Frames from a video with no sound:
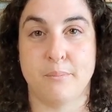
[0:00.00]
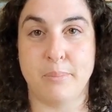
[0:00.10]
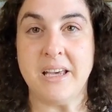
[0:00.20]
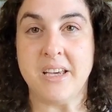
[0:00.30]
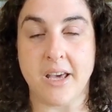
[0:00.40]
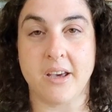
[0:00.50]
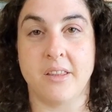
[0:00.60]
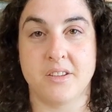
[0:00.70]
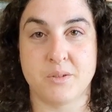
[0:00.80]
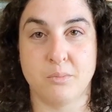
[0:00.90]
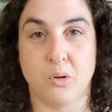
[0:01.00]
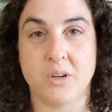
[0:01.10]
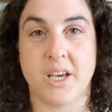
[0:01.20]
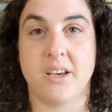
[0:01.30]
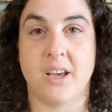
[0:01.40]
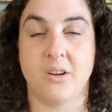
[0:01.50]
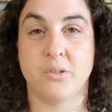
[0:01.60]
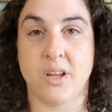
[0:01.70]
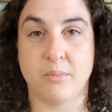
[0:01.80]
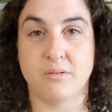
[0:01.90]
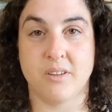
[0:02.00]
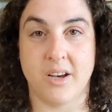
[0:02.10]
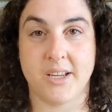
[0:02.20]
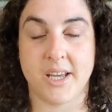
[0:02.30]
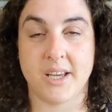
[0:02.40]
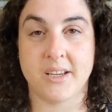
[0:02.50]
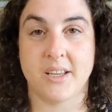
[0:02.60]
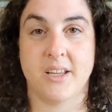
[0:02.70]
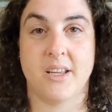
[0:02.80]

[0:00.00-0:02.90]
big kick and the small kick in your double fly kick,